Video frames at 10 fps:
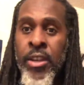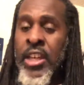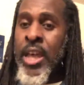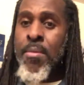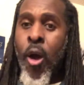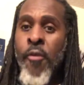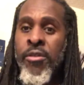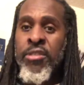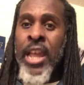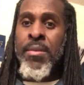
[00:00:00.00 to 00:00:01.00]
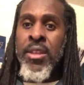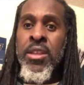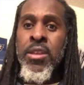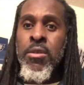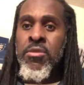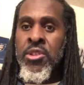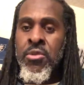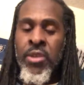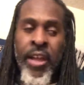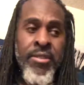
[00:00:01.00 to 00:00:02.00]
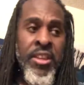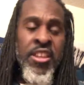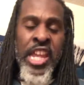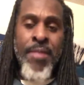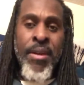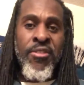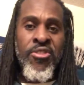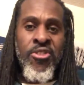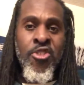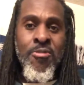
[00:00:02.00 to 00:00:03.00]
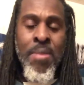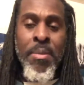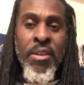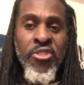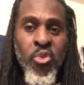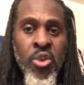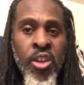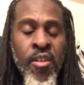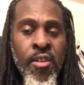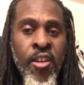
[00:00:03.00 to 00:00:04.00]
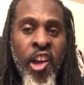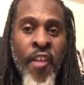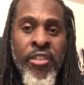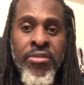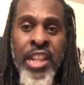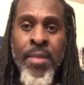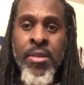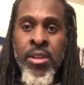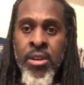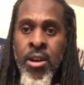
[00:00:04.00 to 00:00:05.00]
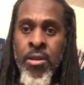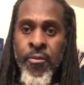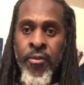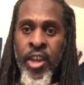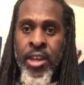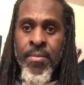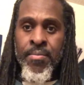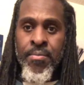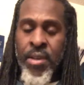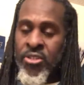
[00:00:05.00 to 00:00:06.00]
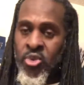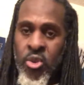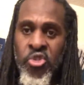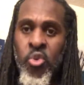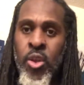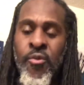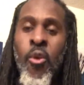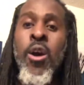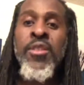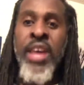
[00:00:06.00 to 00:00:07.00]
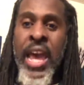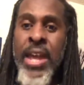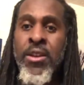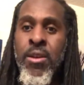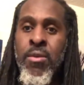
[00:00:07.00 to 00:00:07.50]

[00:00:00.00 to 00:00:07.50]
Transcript: They got more offensive linemen than the Eagles do. Like I said, the Eagles got about two, maybe three offensive linemen in the Hall of Fame two or three, for us I know.